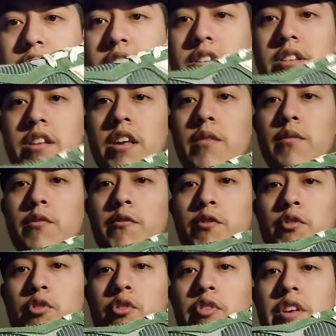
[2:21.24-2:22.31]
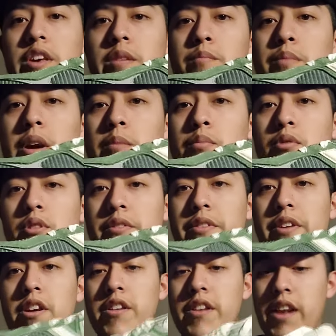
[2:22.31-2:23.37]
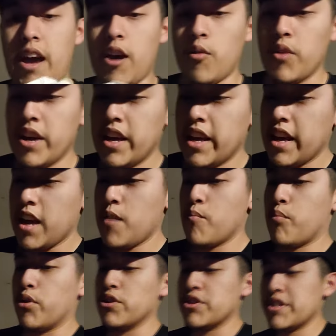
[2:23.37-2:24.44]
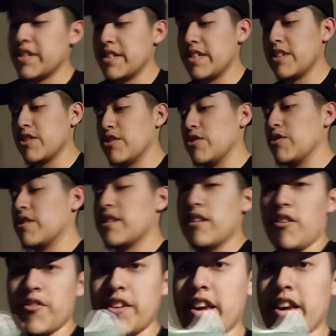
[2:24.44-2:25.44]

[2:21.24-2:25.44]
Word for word: in even further the paper on there. Now, in person, these look, on the